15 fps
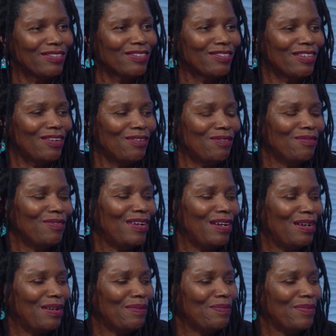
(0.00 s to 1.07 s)
So,
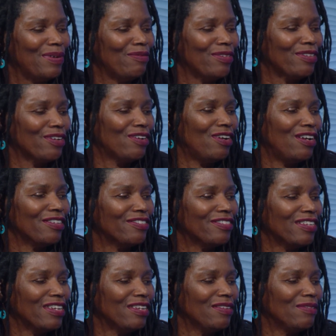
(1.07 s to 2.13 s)
but with the car
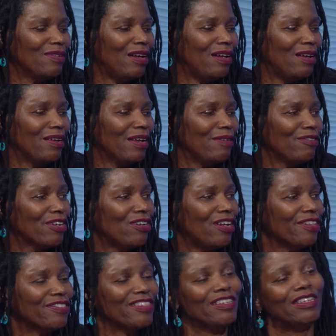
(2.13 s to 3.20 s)
seat, every
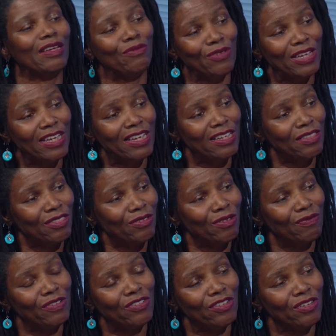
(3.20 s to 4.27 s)
car seat that we get through the
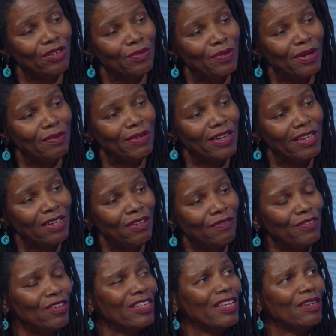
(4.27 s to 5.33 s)
Virginia Department of
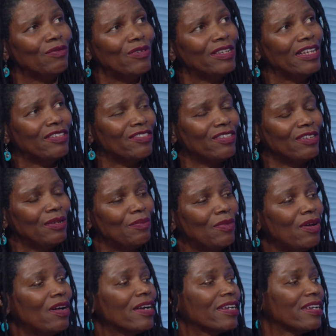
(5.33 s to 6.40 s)
Health, or anyone that's in the
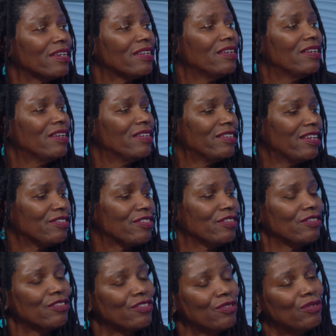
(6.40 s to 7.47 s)
market, that's in
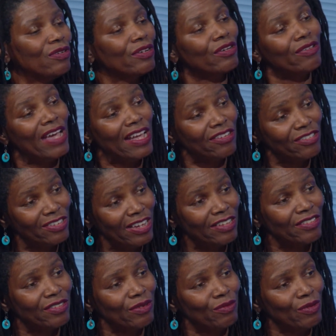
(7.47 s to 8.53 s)
the store, crash
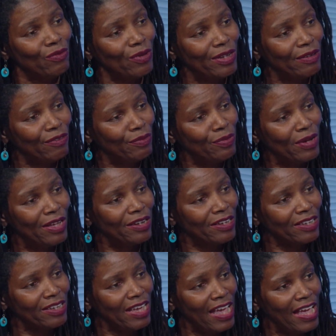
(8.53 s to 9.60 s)
test it with whatever
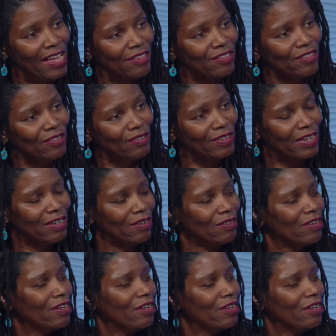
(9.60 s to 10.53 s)
product it has on there.